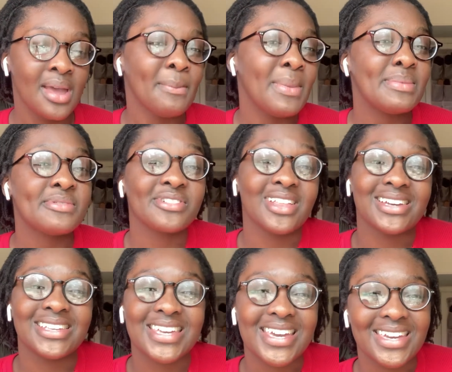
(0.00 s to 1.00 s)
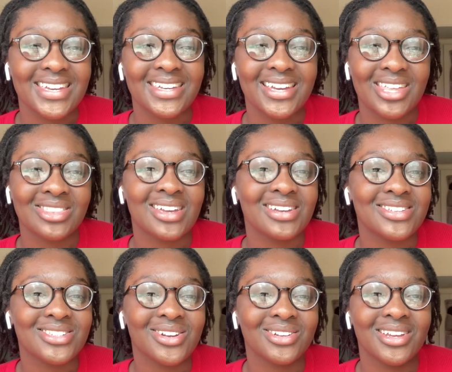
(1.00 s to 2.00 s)
maybe for like a day and then I
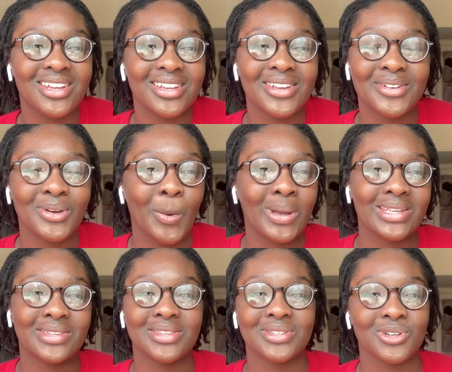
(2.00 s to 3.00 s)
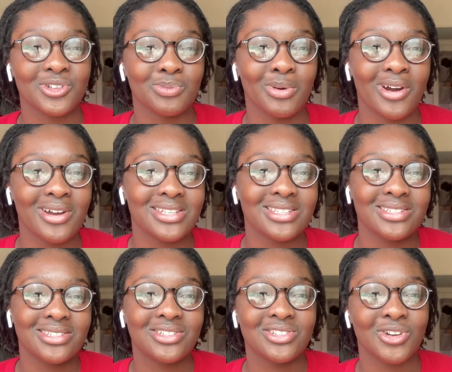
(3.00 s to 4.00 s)
just started going into the search bar and
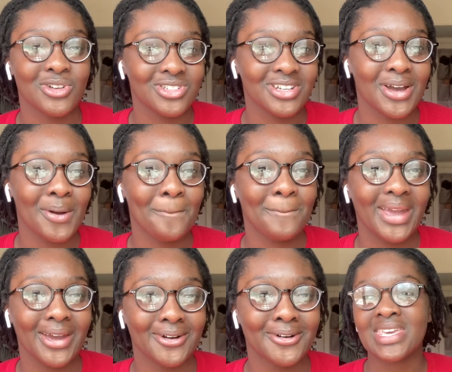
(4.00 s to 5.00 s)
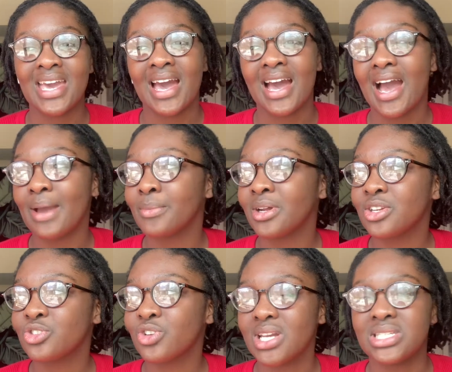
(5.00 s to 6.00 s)
searching up mail. Yeah, I'm gonna
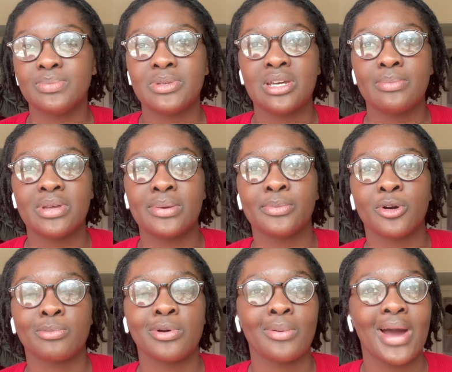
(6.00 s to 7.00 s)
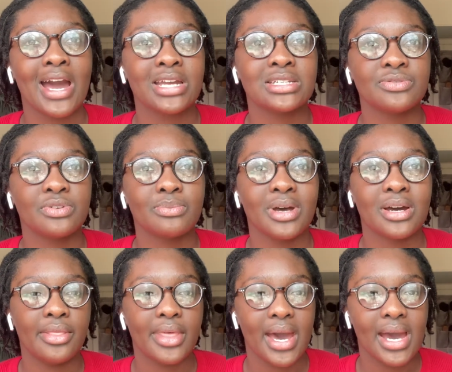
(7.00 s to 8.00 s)
try to be a bit more proactive
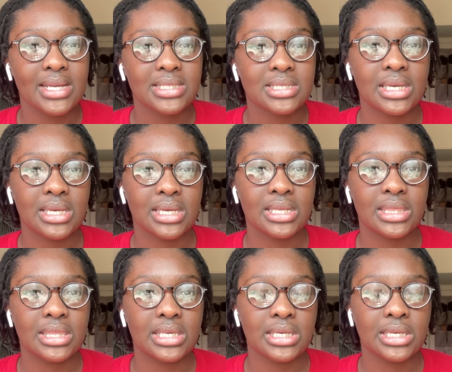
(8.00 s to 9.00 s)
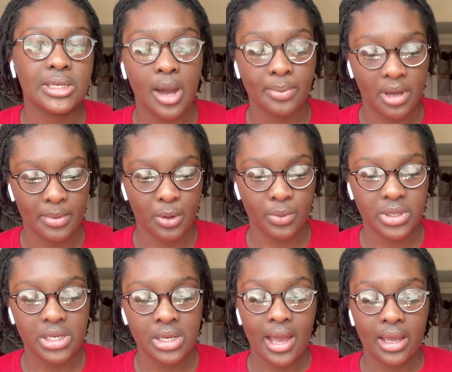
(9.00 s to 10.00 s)
about that in the upcoming
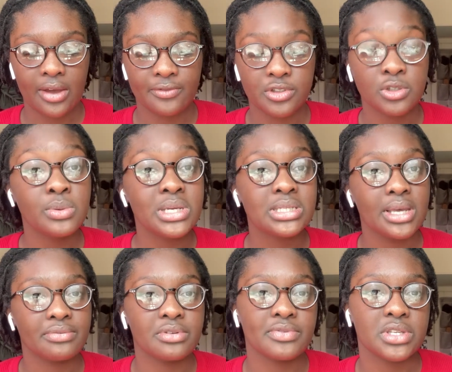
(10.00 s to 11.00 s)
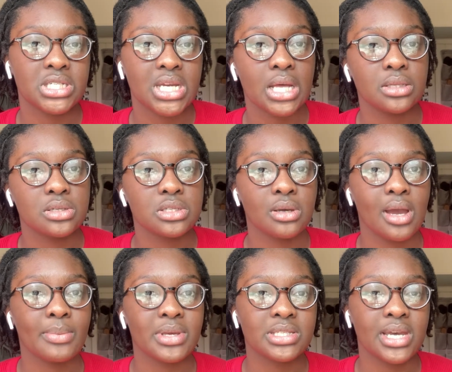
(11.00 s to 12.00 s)
week. I have two weeks left of this challenge so
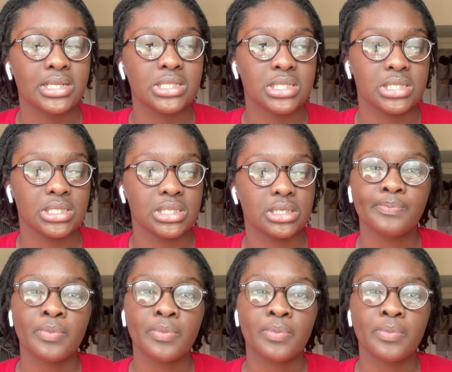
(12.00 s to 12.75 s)
I'm excited to see